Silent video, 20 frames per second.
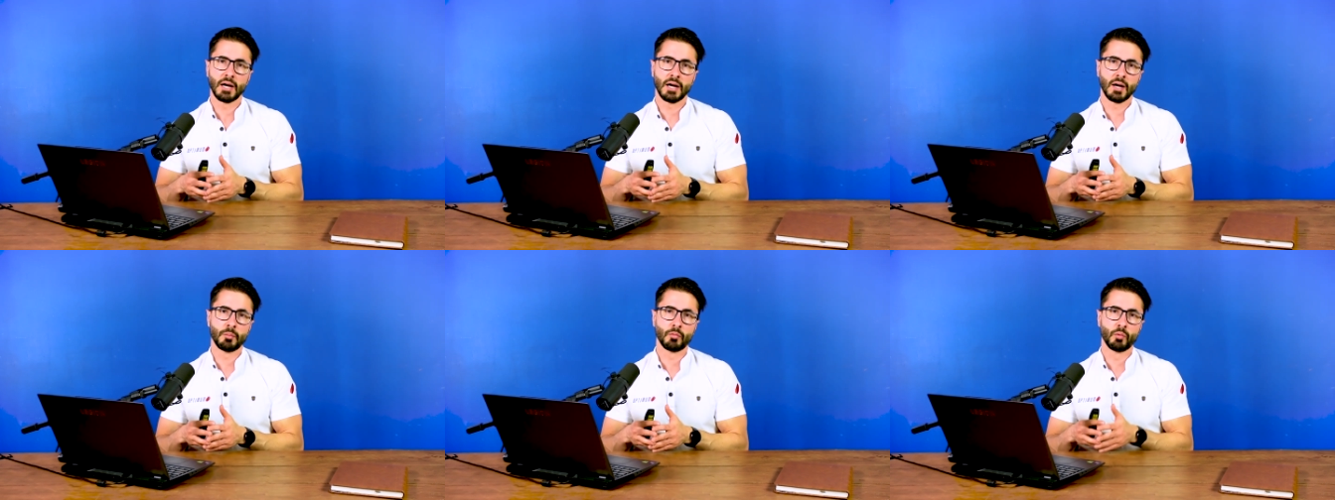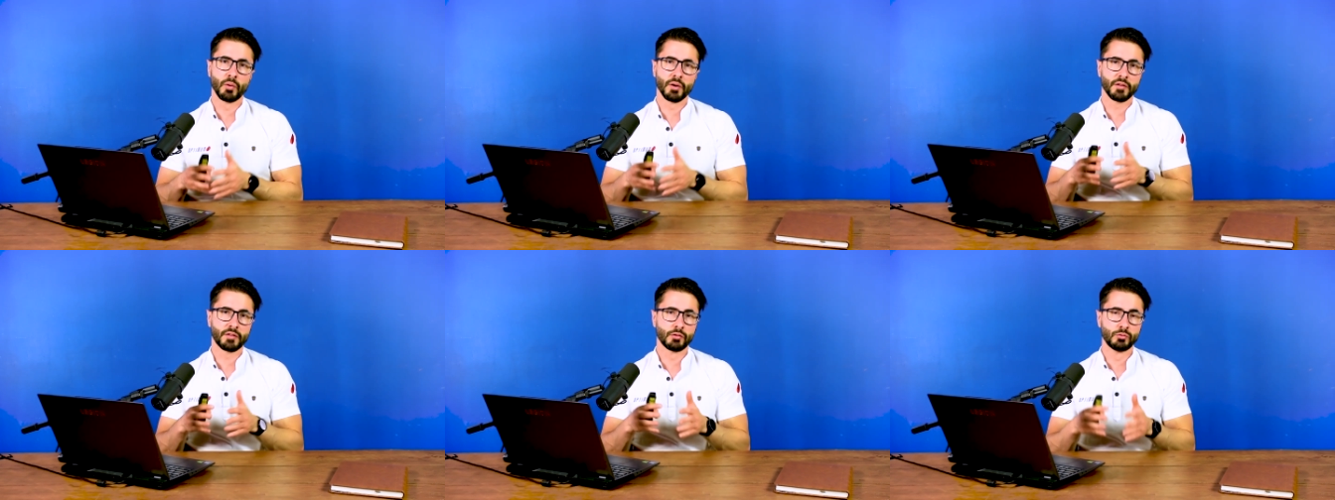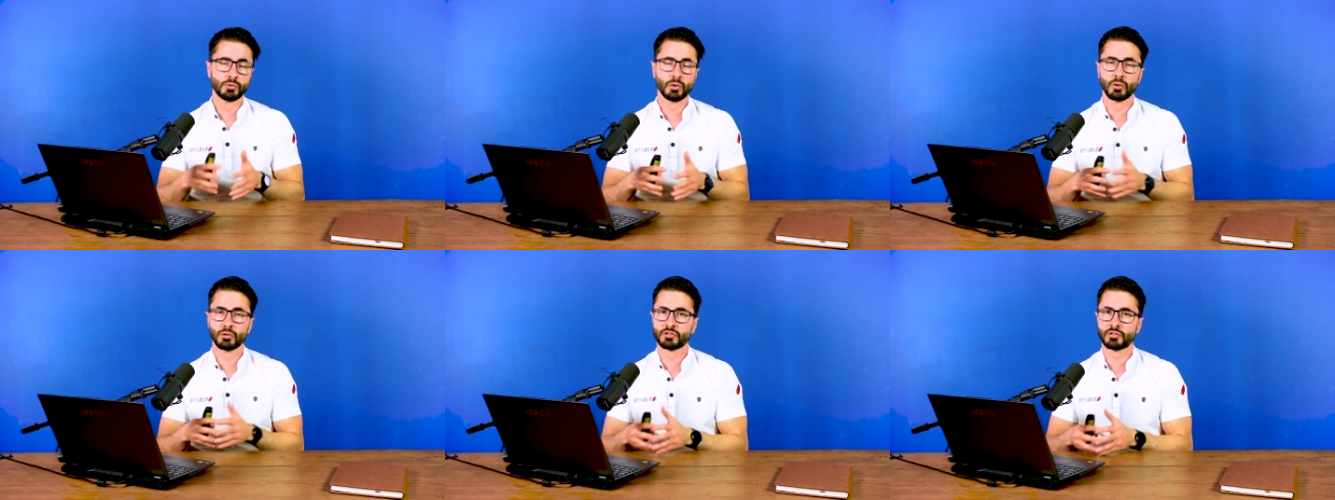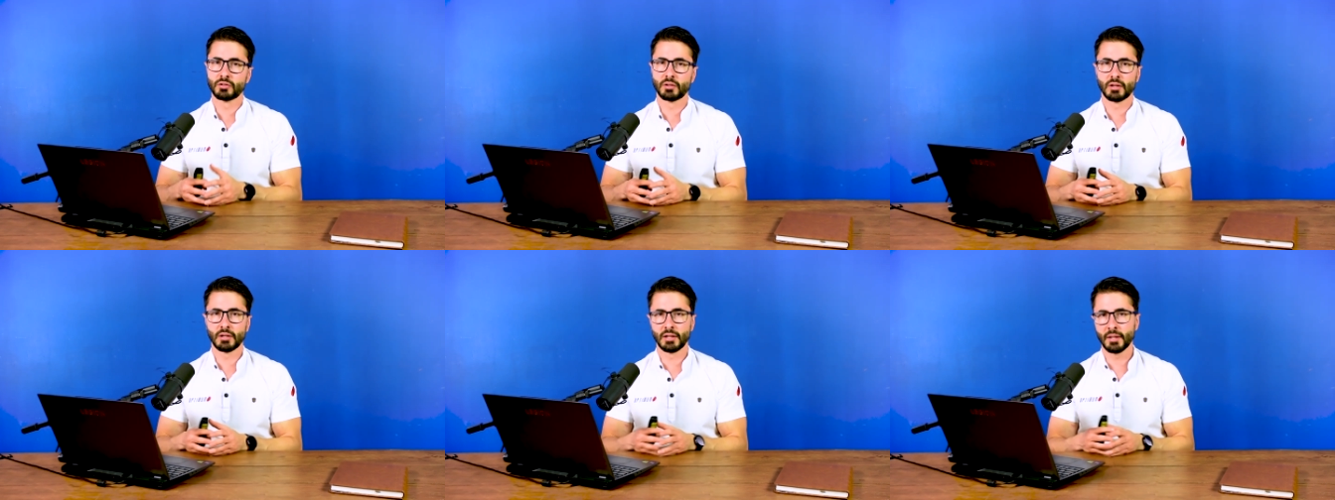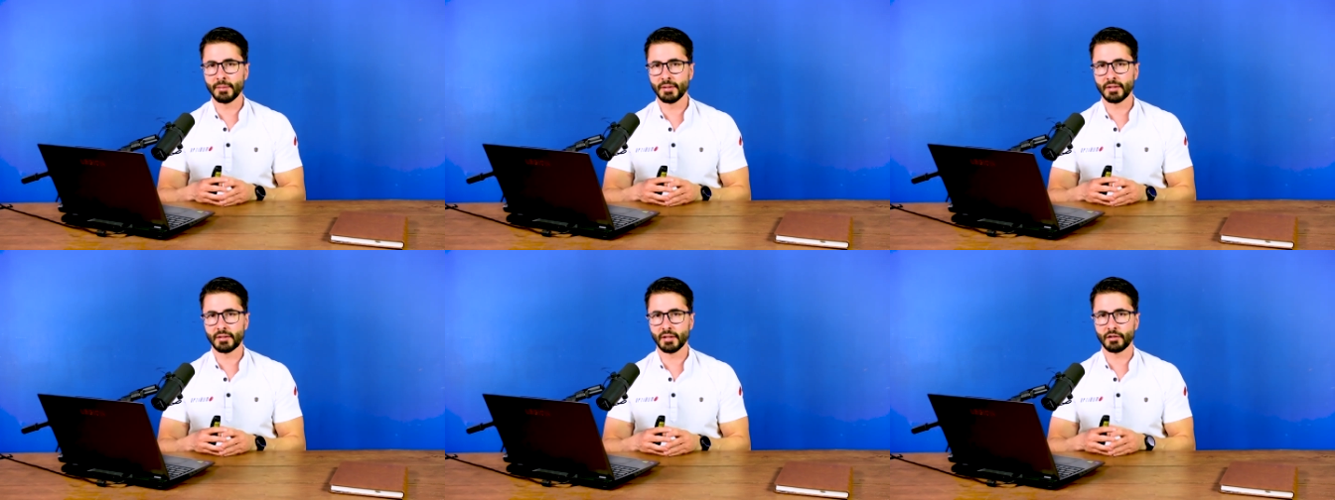um, with rules,
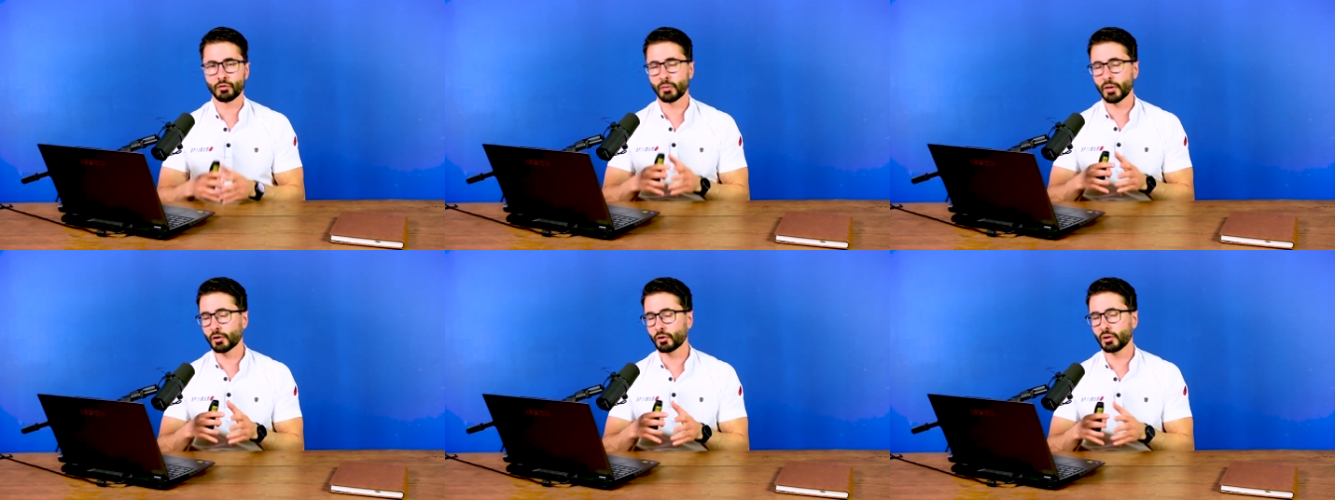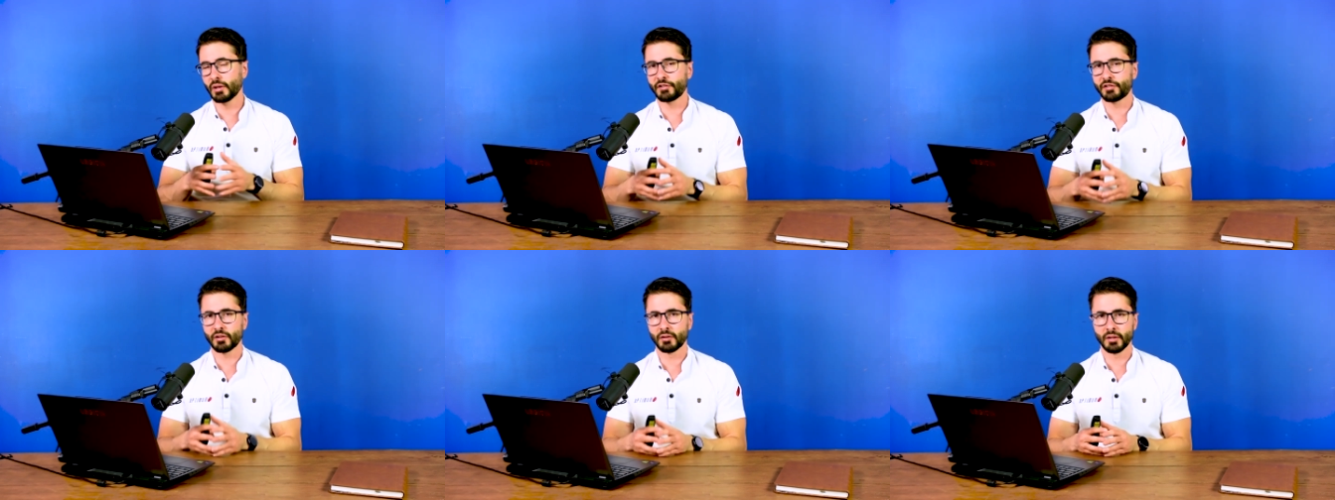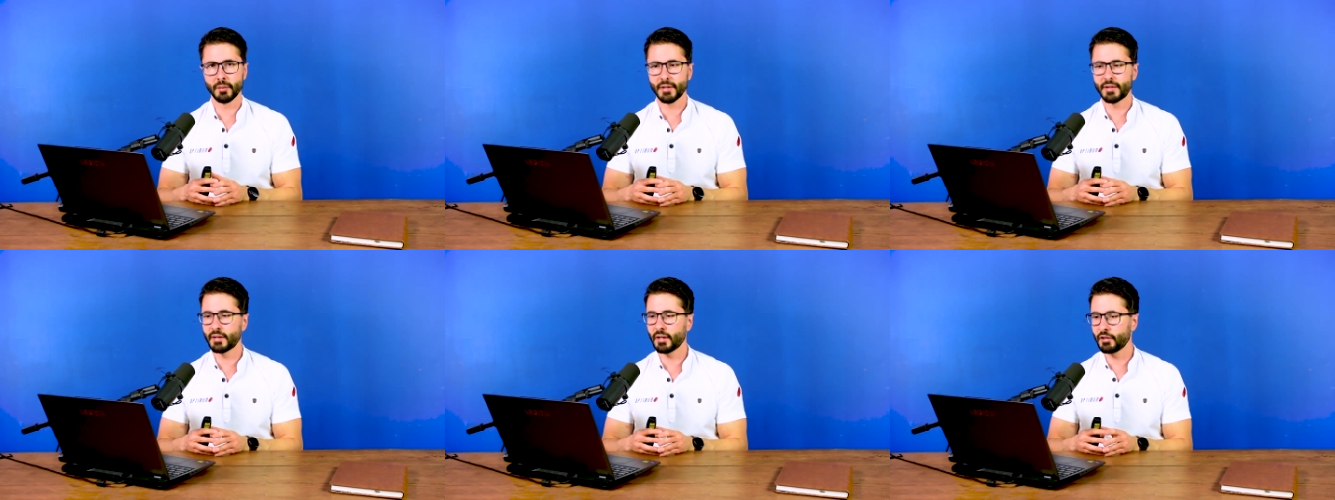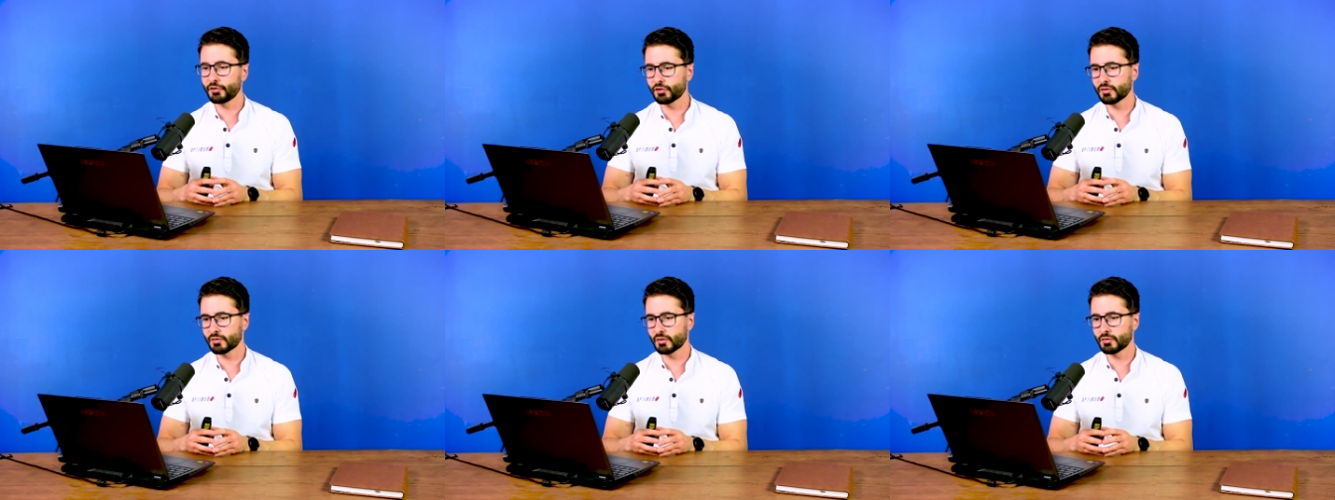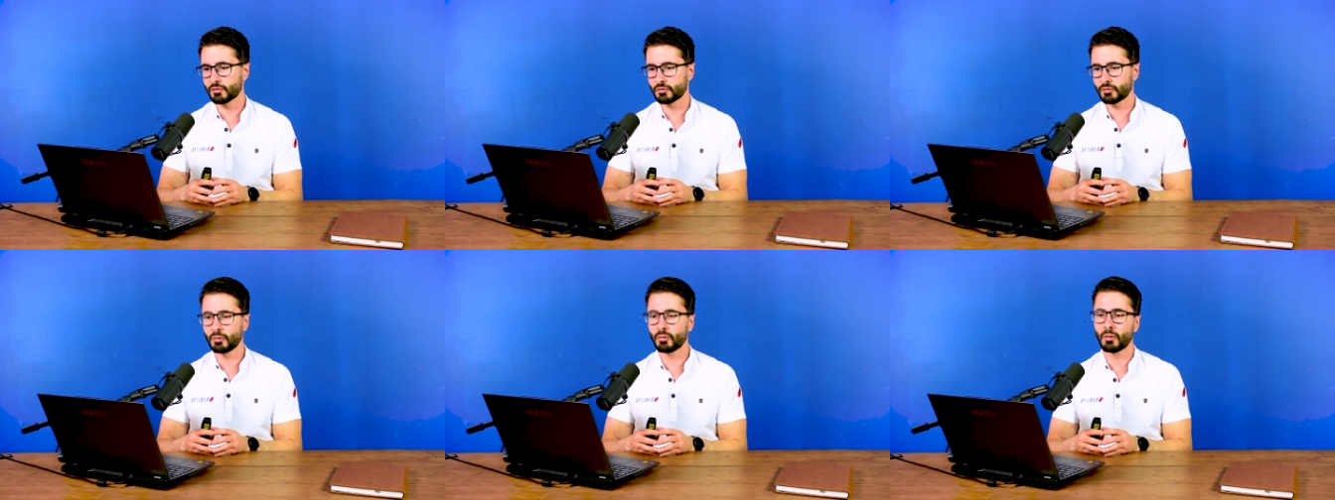limita regulation limitations
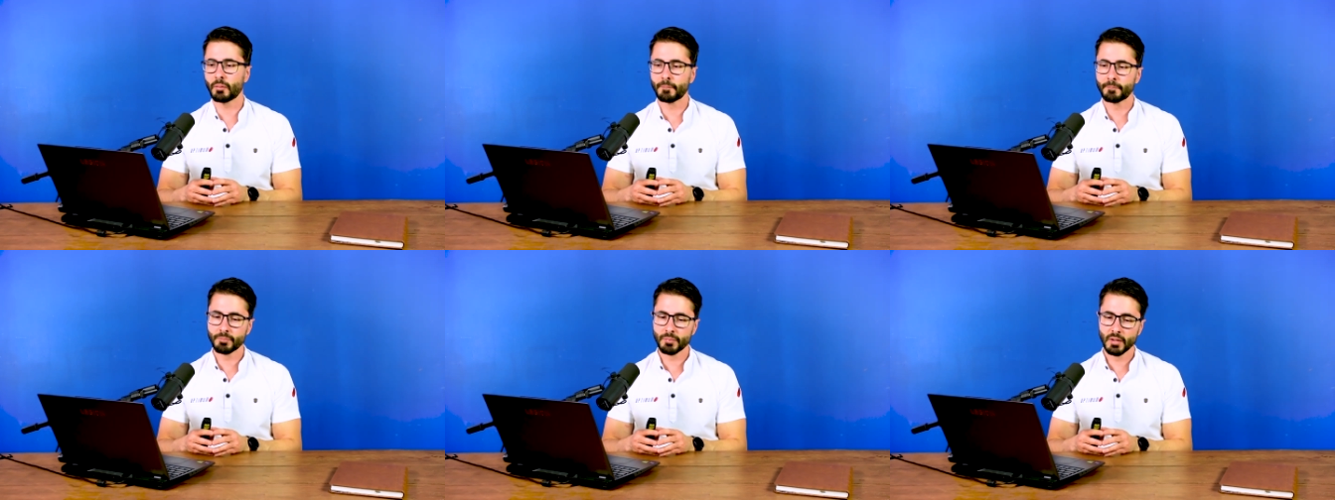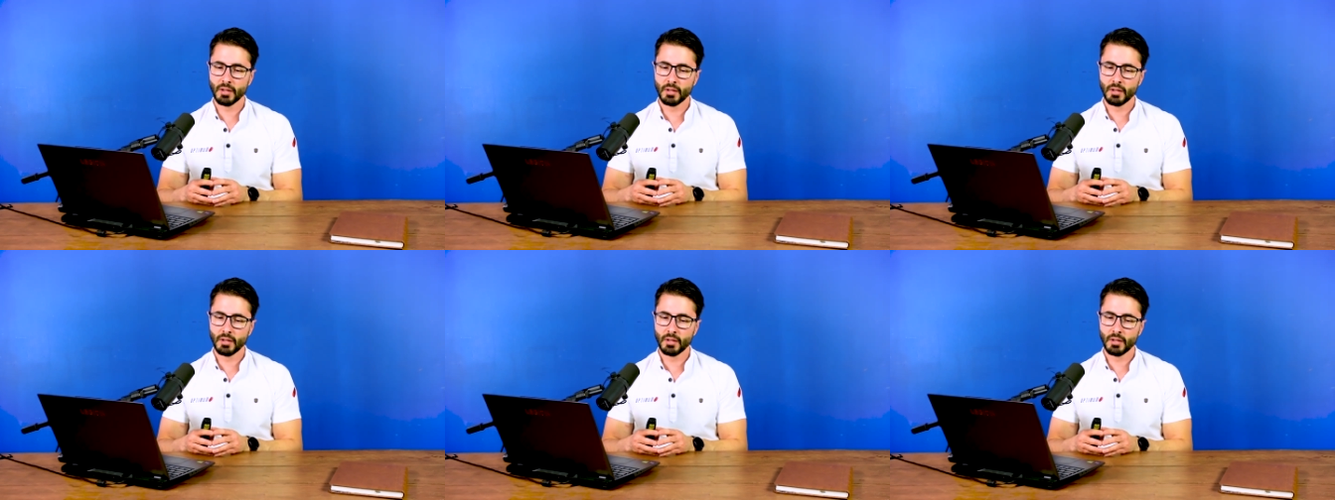and so on.